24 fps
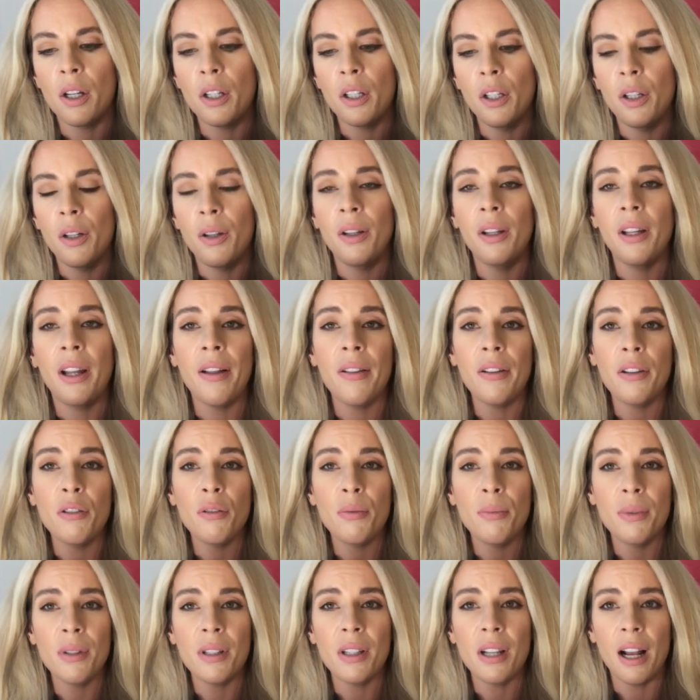You can get this
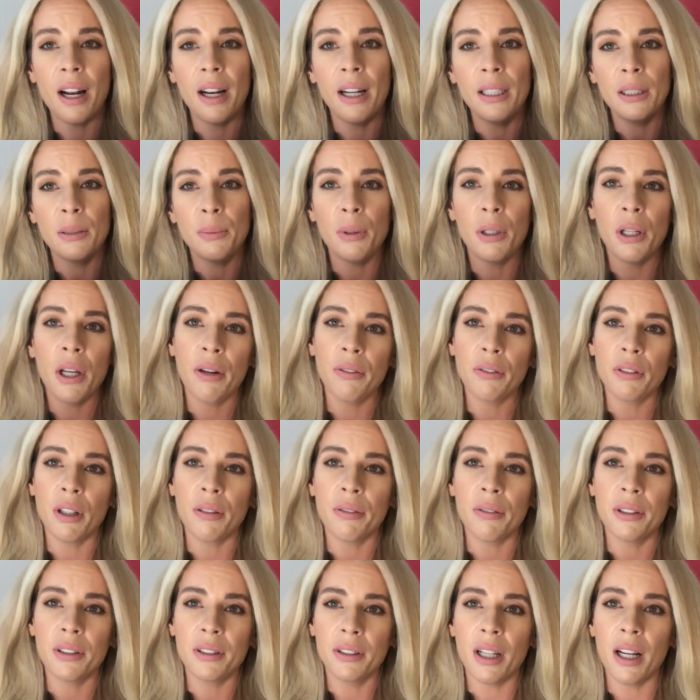from Sally's, but you have to
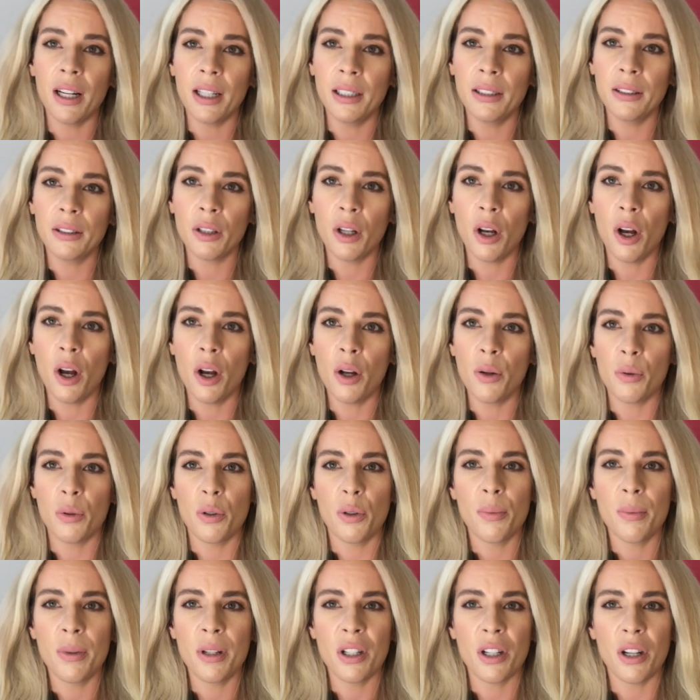have a Sally's card,
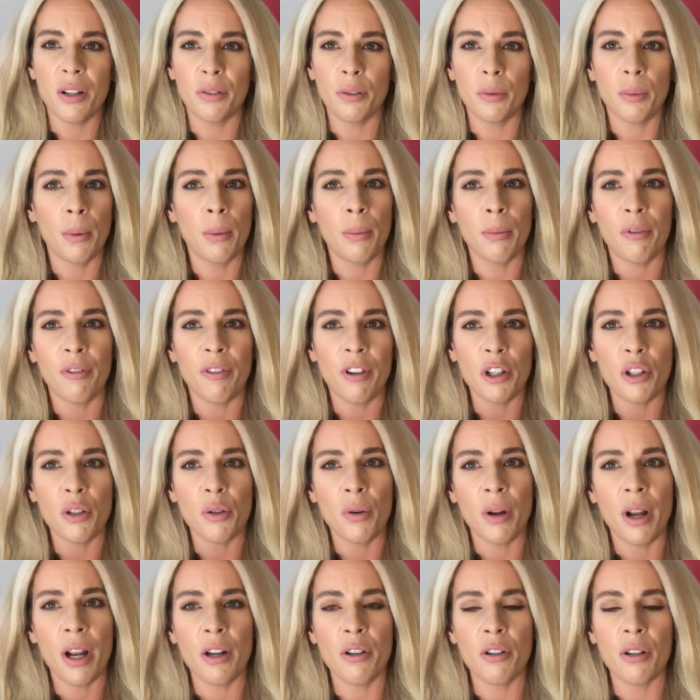which means you have to be a
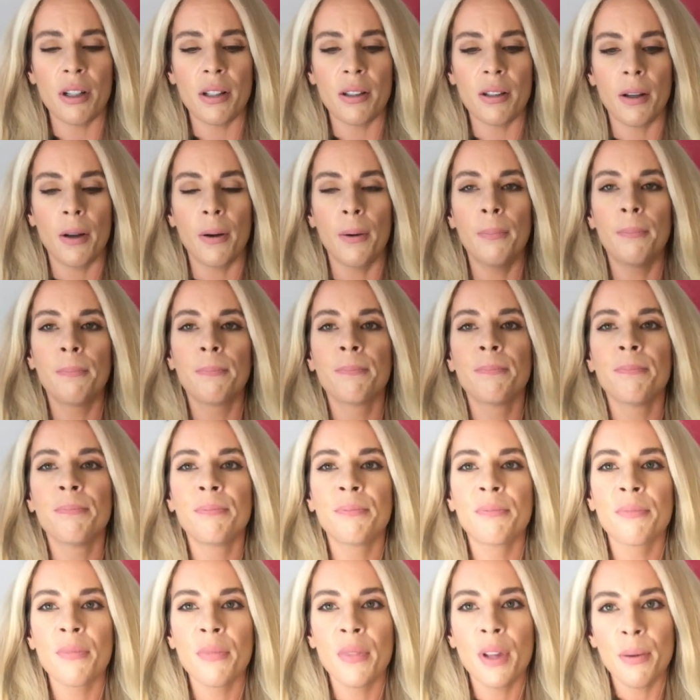professional hairdresser.
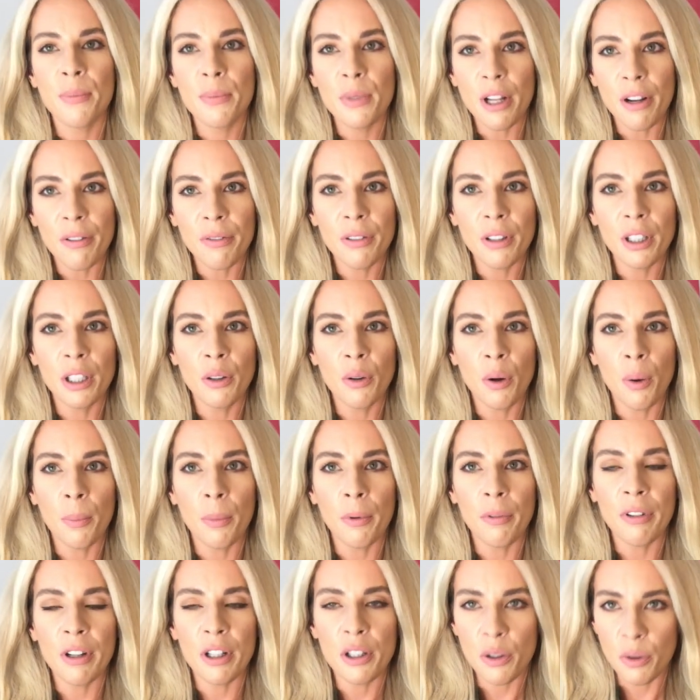Definitely not a
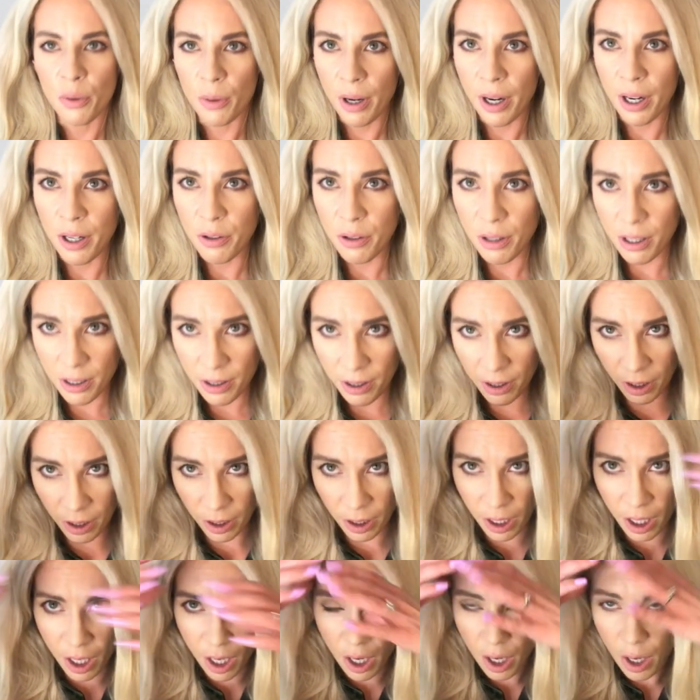professional hairdresser.
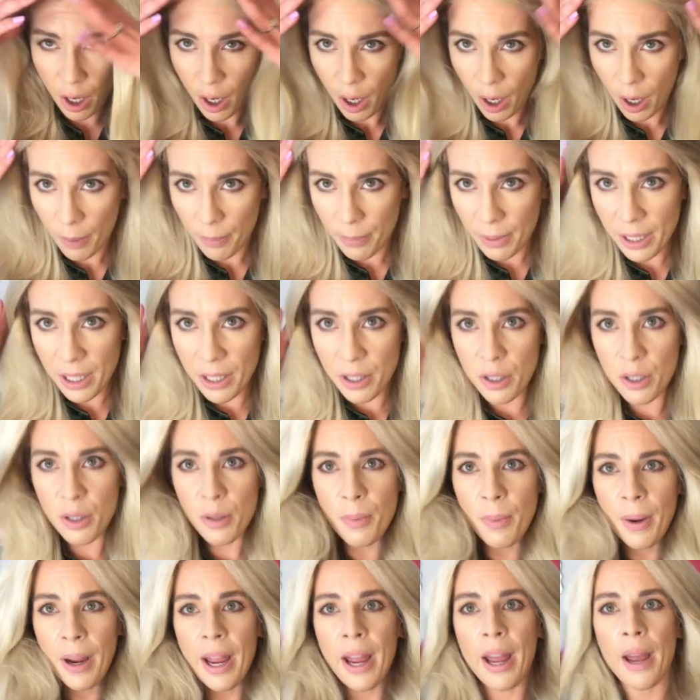I bleached
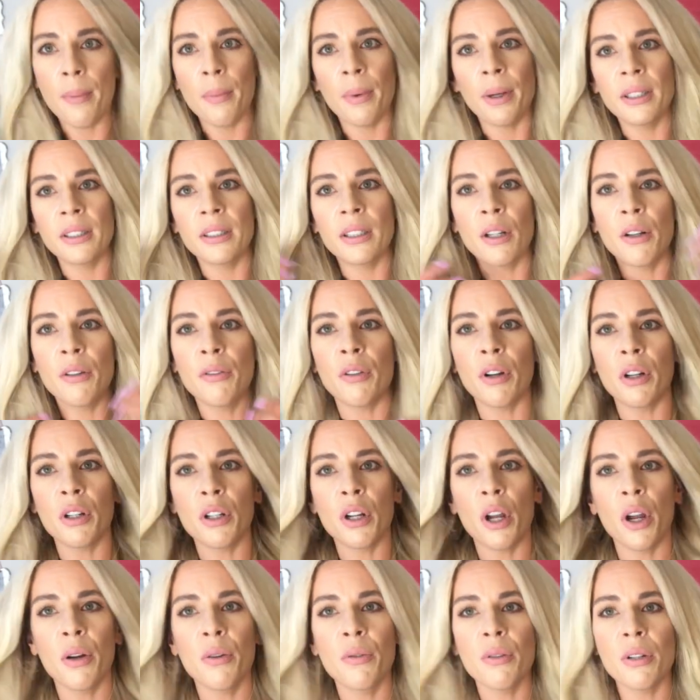my hair myself, I
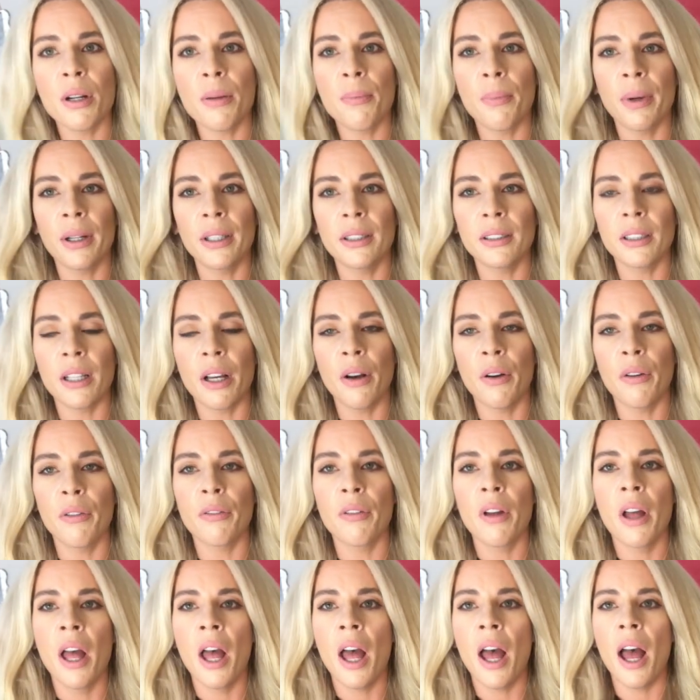toned it myself,
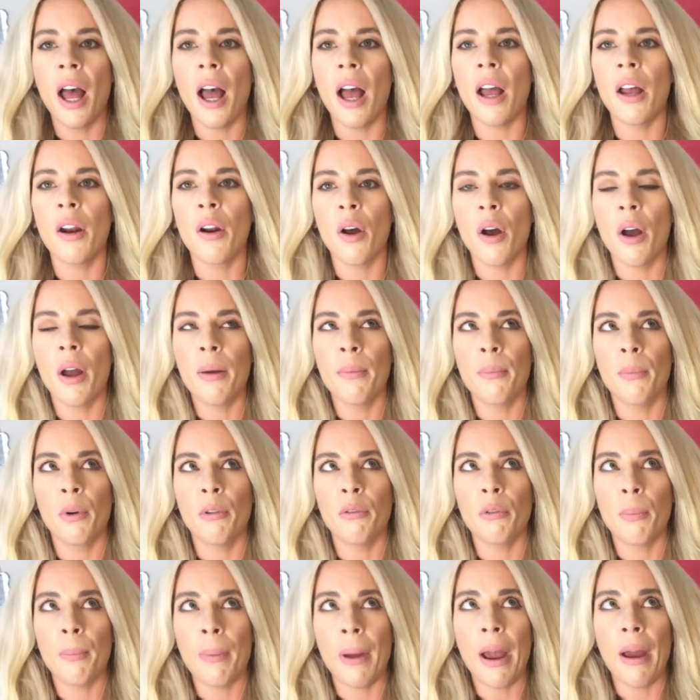and I'm
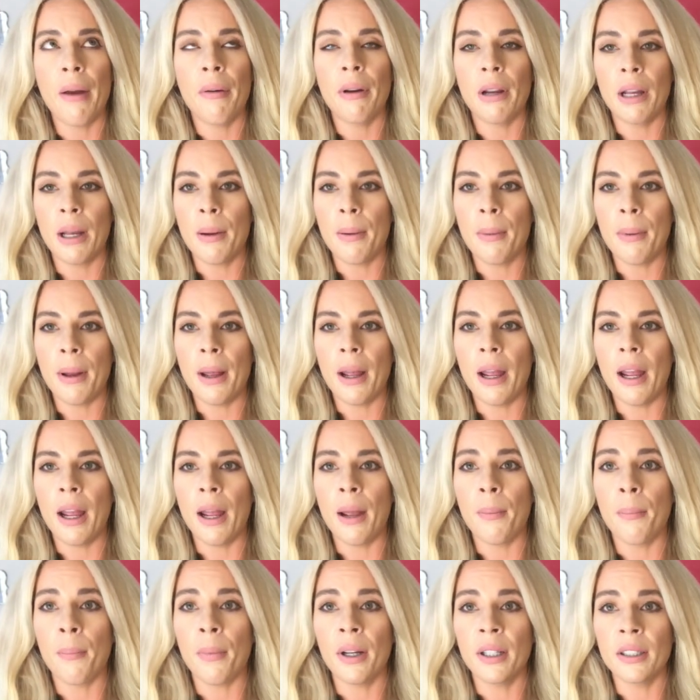repairing
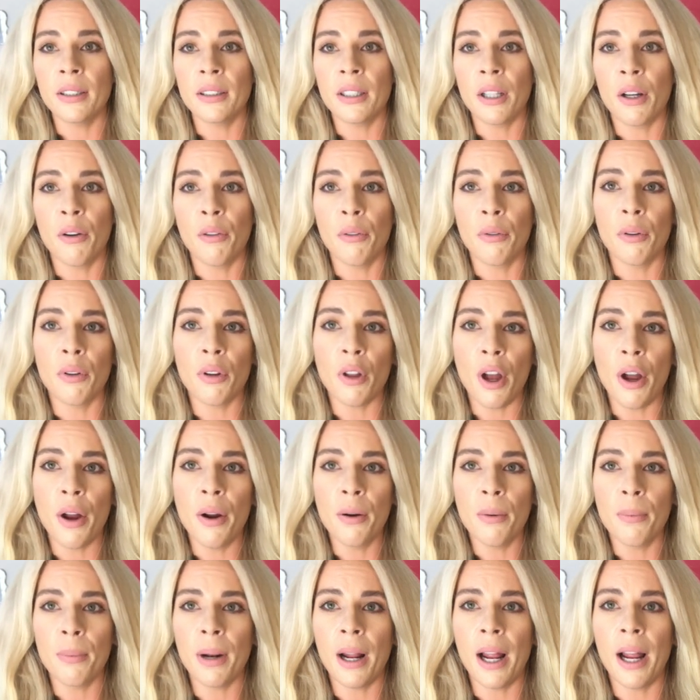it myself with
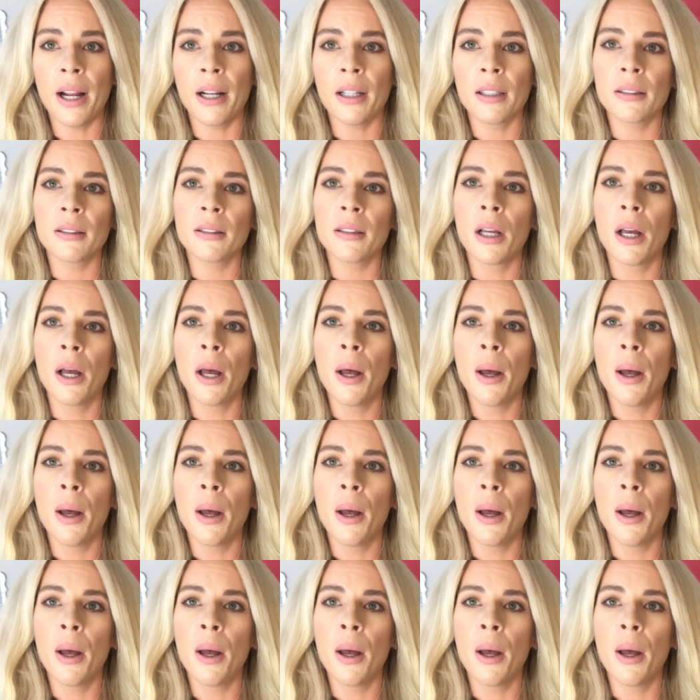Olaplex,